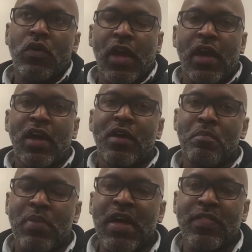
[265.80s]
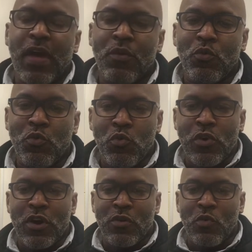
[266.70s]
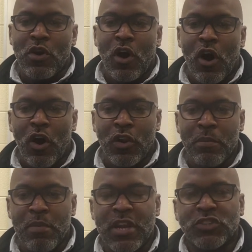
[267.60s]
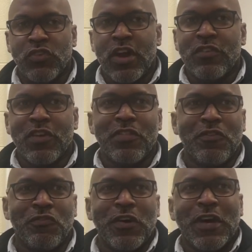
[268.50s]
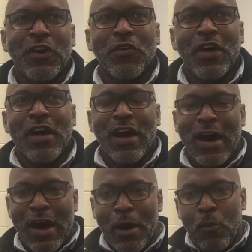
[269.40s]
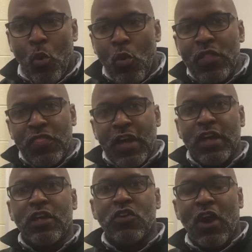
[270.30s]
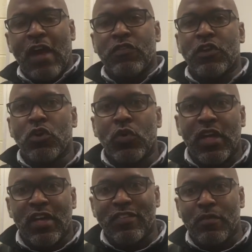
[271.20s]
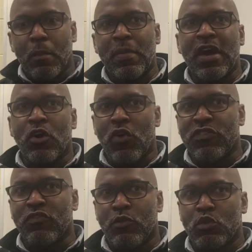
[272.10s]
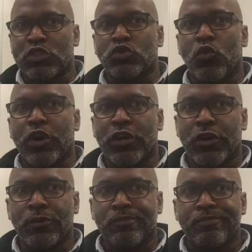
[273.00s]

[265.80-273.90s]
Okay, being that we're all administrators in this field, one thing you have to do is be aggressive in what you want to do.